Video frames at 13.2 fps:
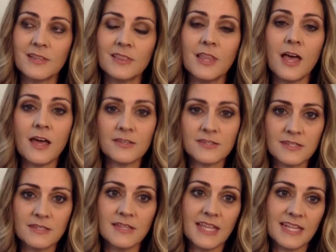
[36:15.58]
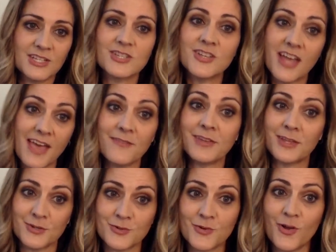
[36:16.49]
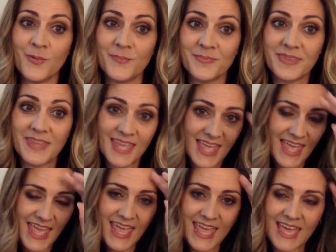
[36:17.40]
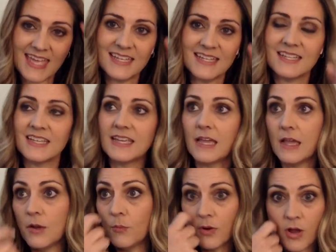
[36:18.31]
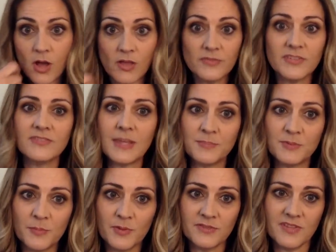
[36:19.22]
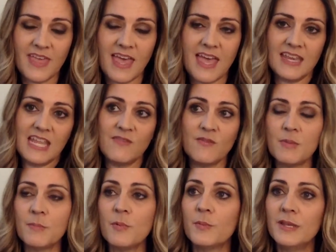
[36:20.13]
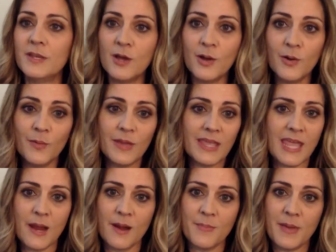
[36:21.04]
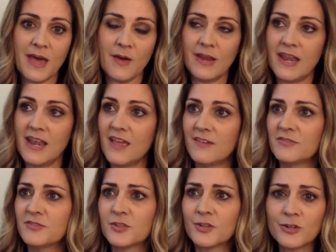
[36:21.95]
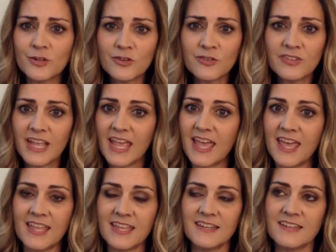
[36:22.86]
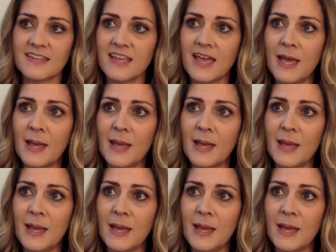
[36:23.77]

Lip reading: loss, like just not having control. And we're all susceptible to that, even people we know and care about and have served. And